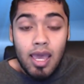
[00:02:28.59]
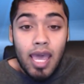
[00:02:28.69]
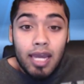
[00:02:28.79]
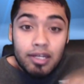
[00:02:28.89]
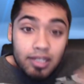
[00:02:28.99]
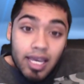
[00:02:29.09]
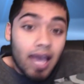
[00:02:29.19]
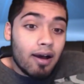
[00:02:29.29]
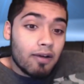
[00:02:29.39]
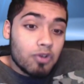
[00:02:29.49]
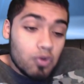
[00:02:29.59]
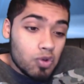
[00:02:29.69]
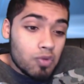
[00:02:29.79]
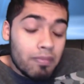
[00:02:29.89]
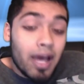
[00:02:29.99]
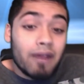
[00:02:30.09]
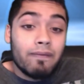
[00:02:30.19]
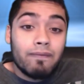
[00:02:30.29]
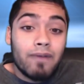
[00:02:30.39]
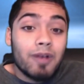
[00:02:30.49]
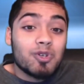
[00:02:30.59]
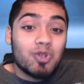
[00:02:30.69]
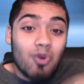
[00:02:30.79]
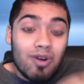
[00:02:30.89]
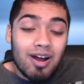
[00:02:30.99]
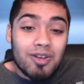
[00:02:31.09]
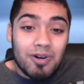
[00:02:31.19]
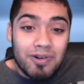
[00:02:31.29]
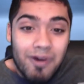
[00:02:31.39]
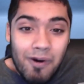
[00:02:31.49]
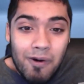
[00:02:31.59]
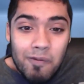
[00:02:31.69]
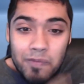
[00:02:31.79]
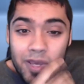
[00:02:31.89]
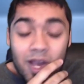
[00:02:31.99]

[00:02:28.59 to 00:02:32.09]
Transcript: And yeah, you, you might have fell short on your goal,